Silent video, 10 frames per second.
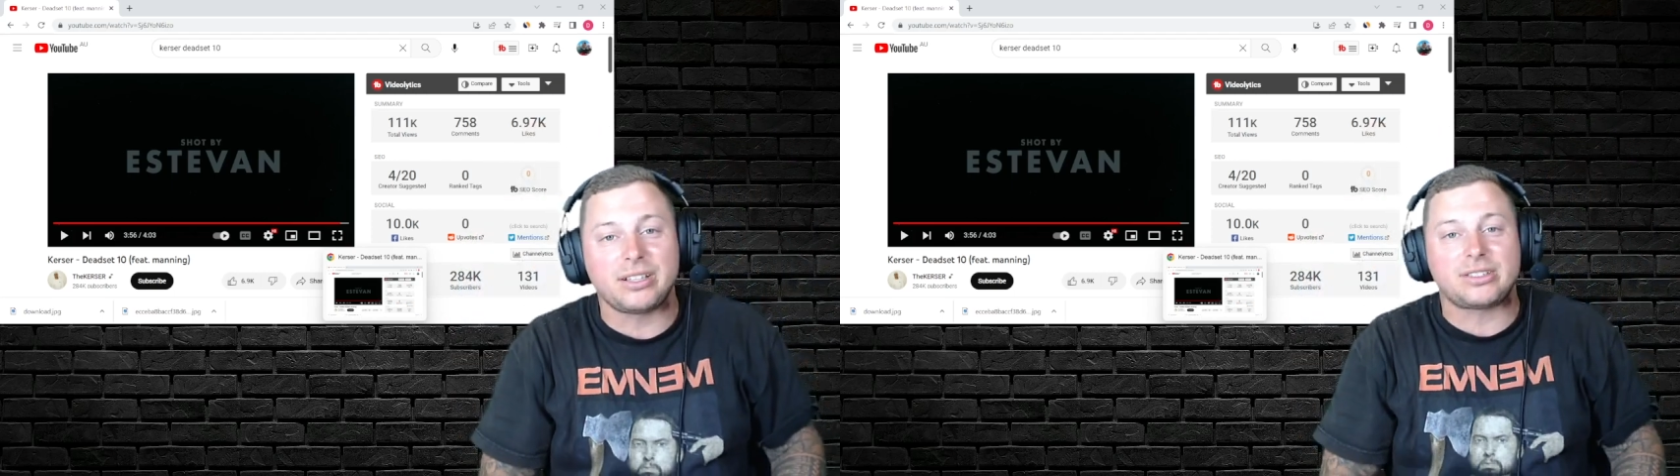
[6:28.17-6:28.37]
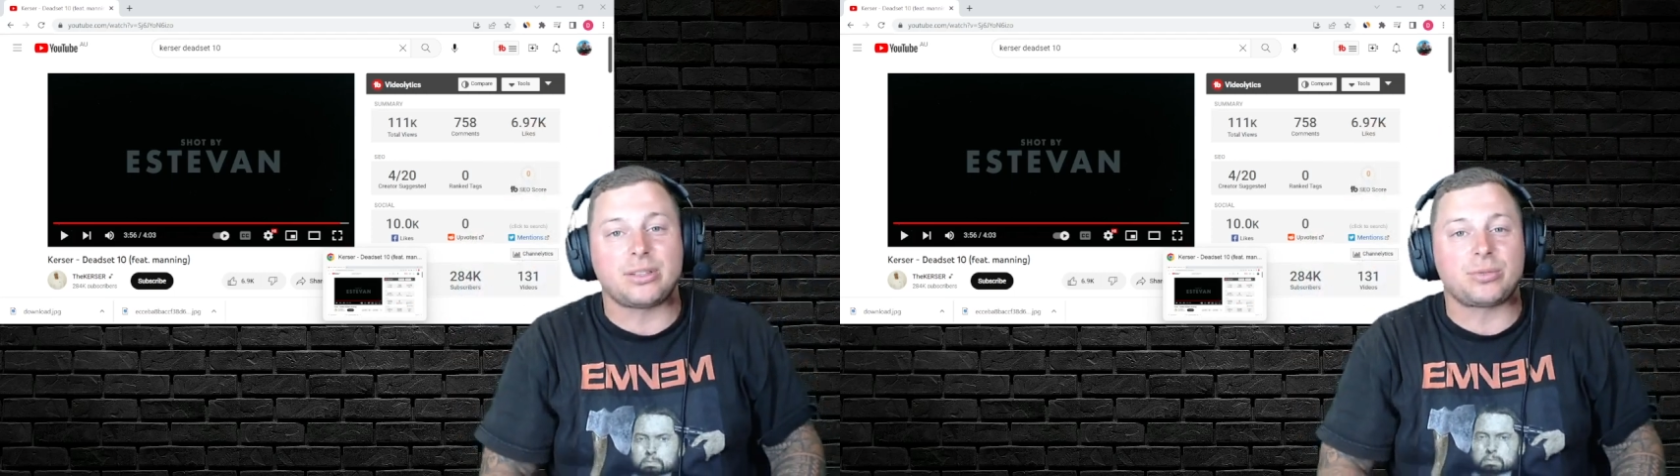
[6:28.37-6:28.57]

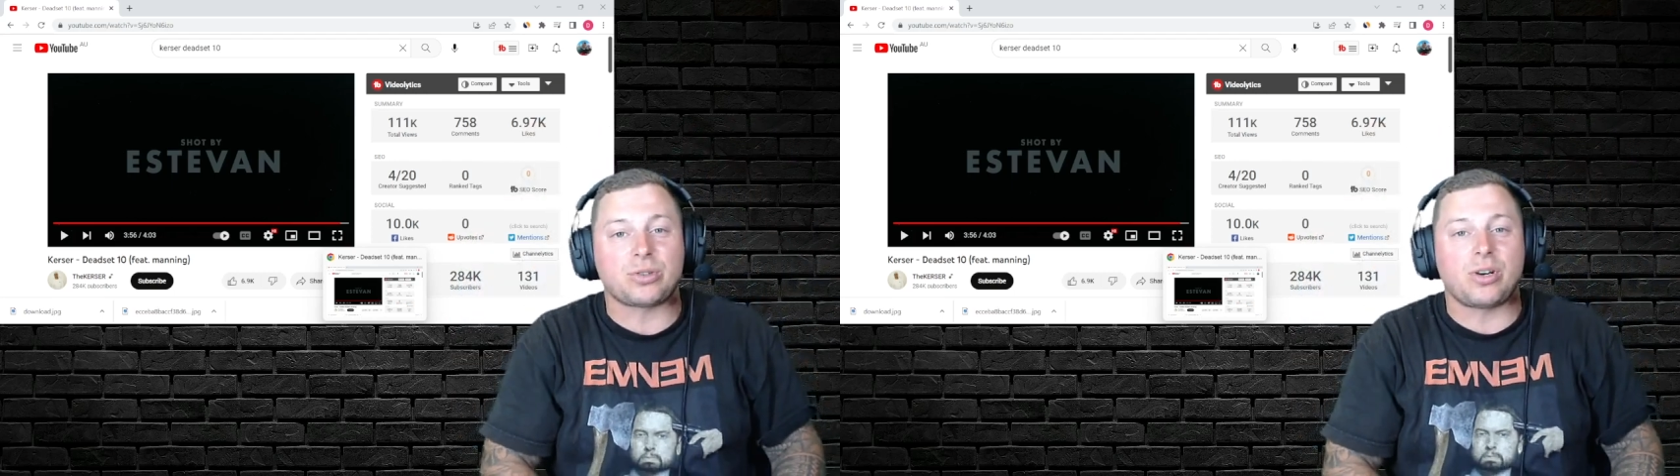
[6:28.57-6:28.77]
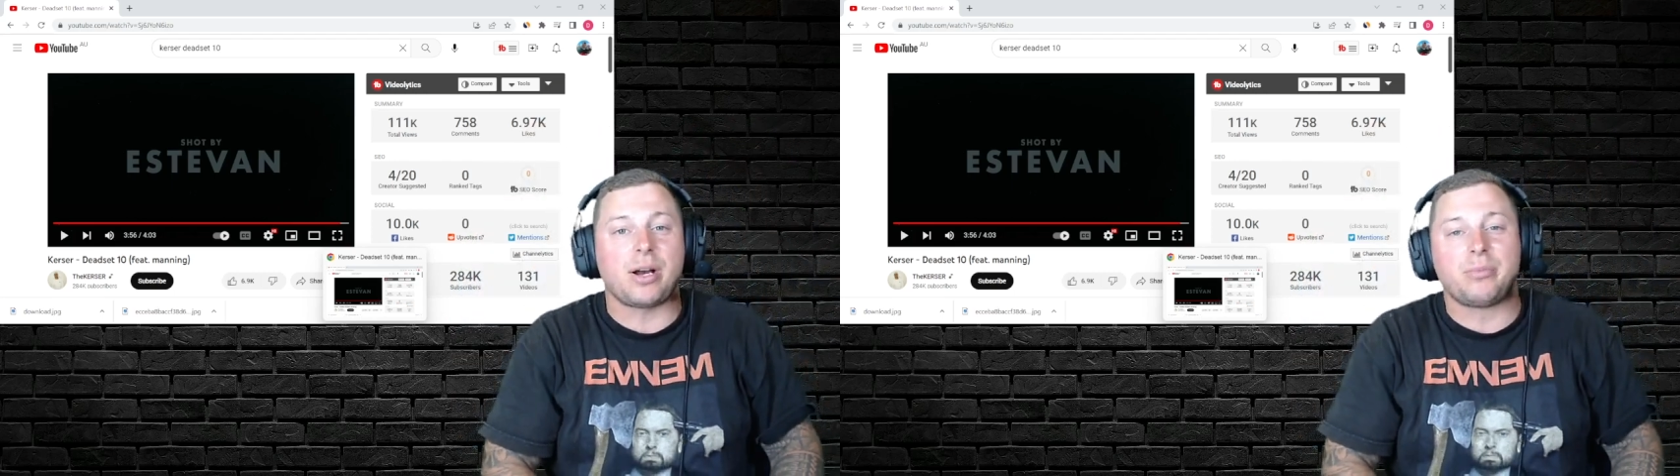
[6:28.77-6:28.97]

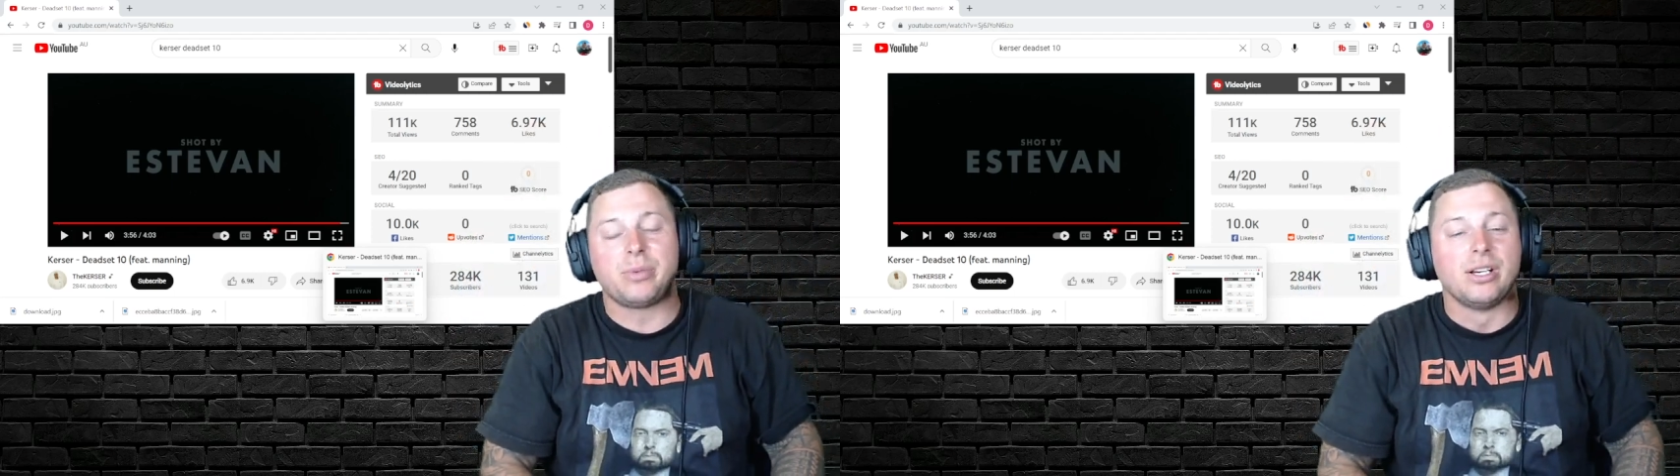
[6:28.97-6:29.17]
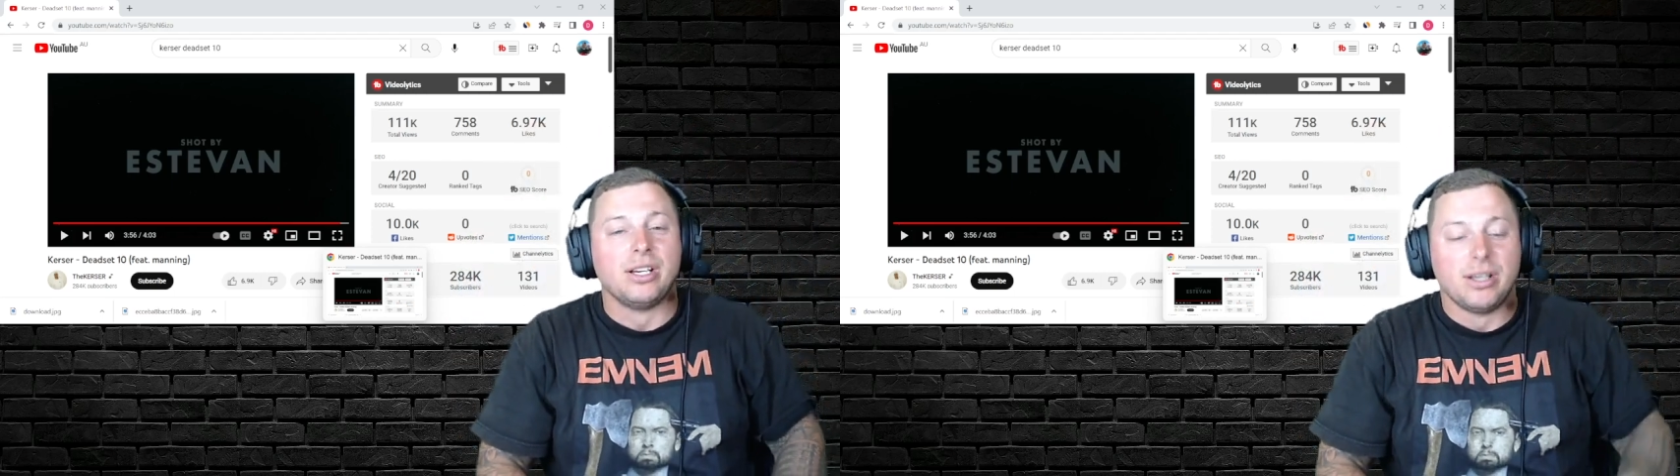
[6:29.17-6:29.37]
subscribe
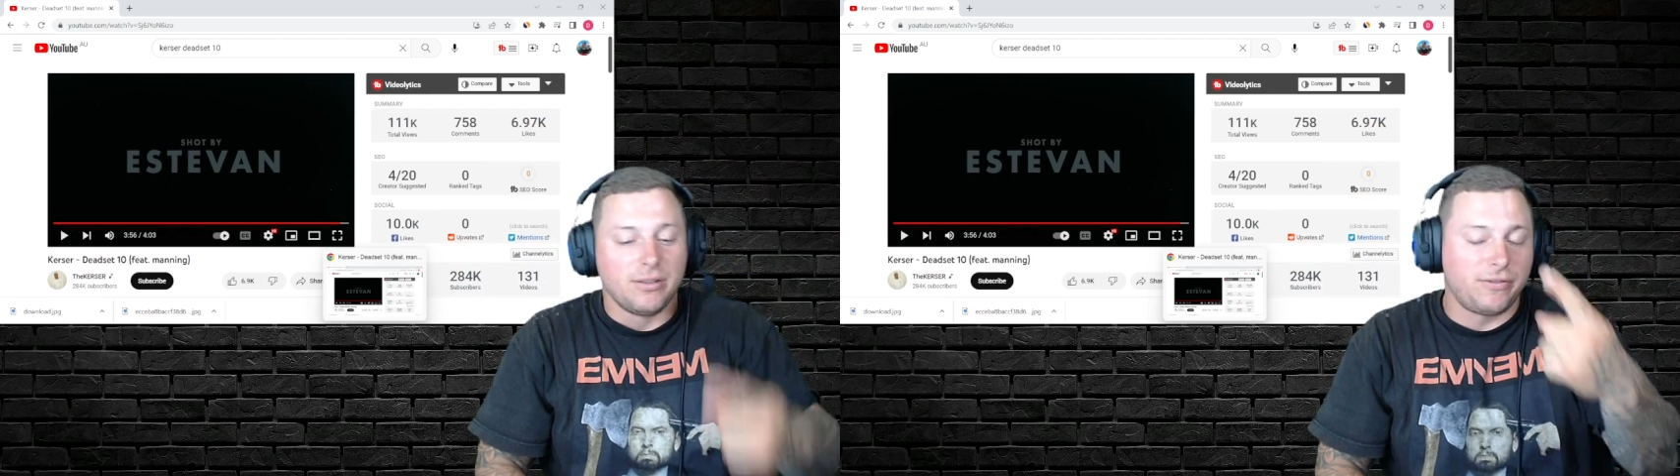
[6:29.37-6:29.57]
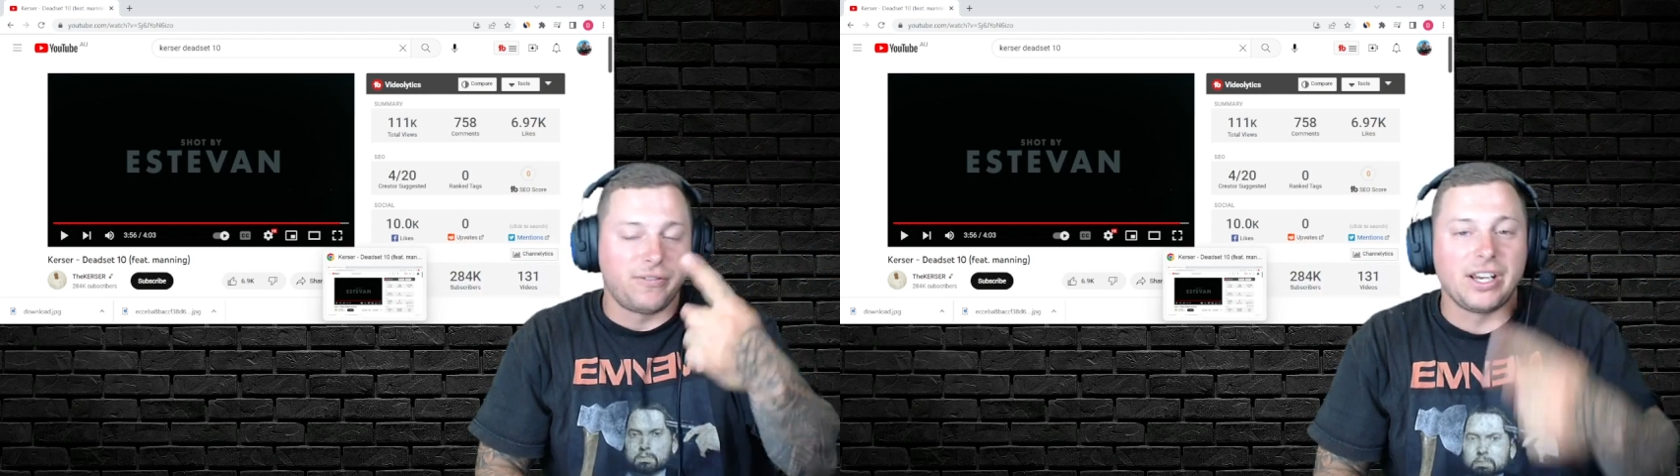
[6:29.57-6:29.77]

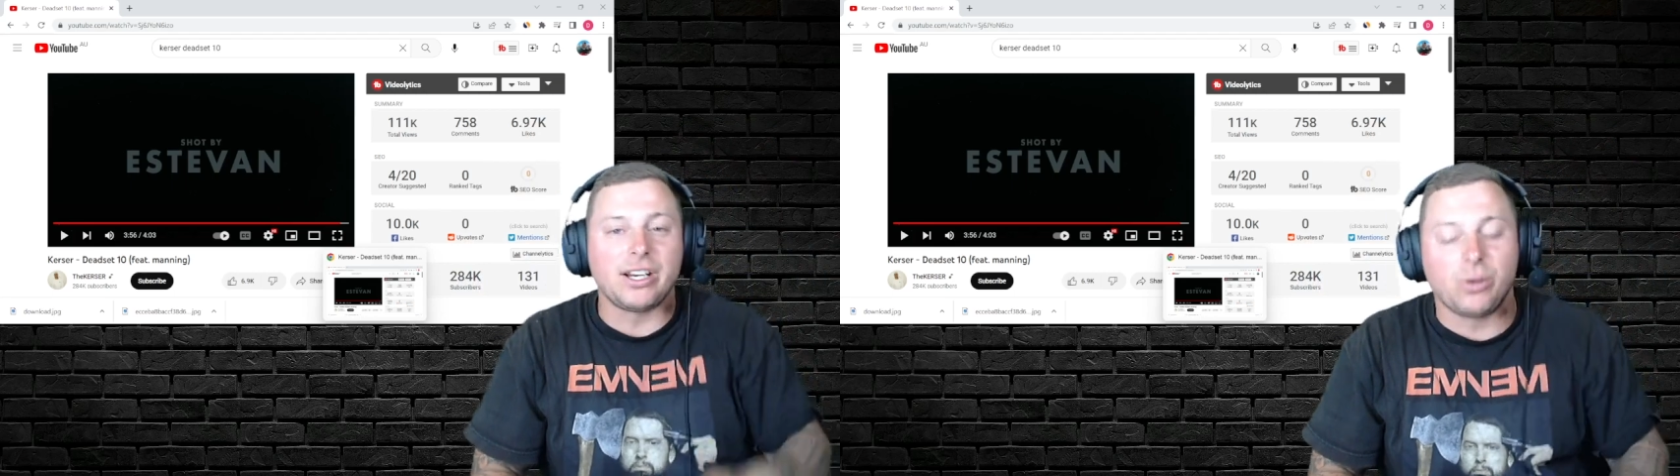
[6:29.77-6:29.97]
finger.